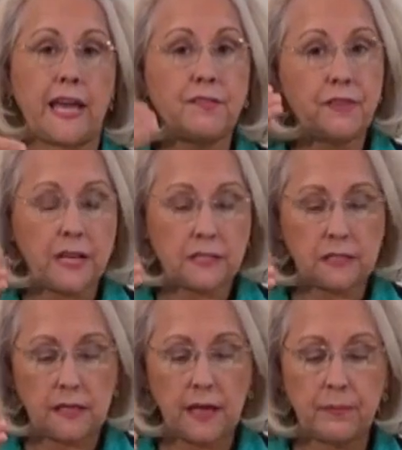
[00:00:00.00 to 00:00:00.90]

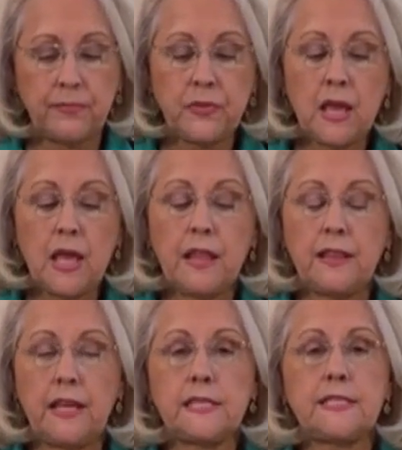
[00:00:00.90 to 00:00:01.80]
invented them.
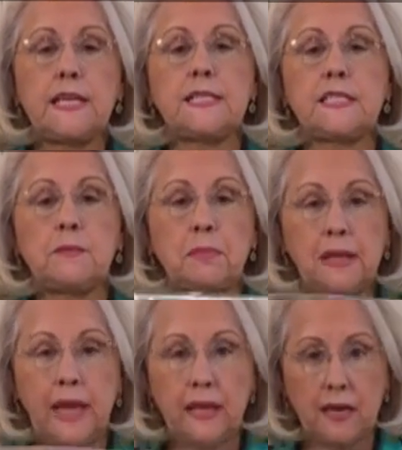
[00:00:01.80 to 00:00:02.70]
This is the
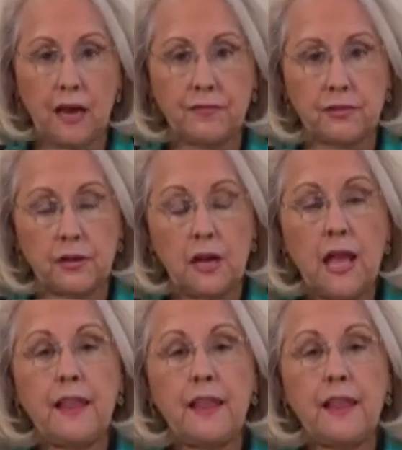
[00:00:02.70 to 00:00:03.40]
plate cover.